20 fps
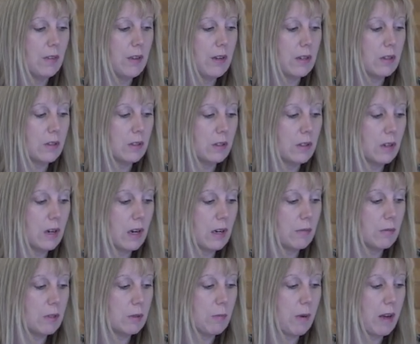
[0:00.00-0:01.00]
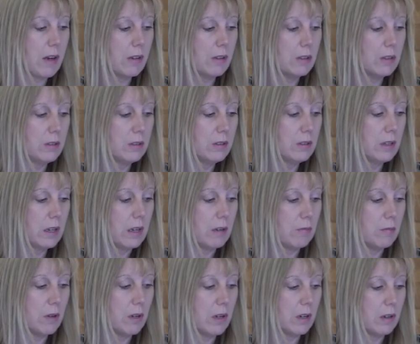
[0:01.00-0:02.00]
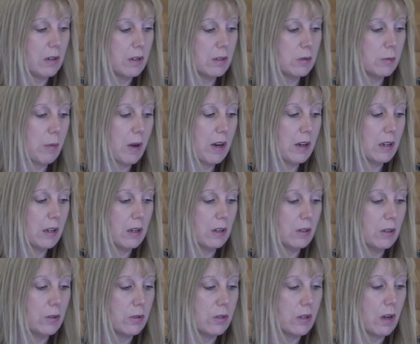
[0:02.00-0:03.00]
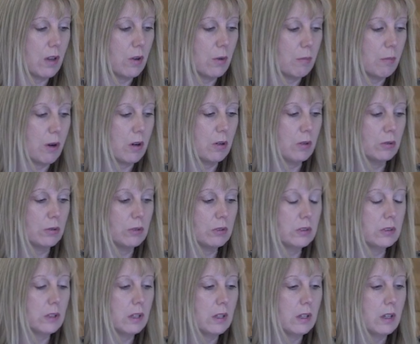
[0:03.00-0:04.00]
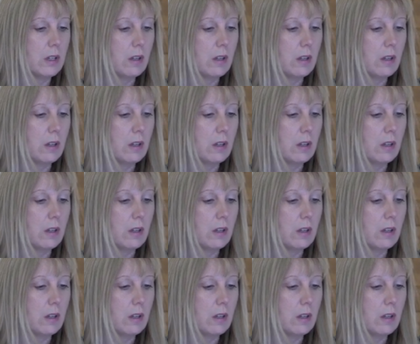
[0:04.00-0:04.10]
These are spinal, and spine includes other bones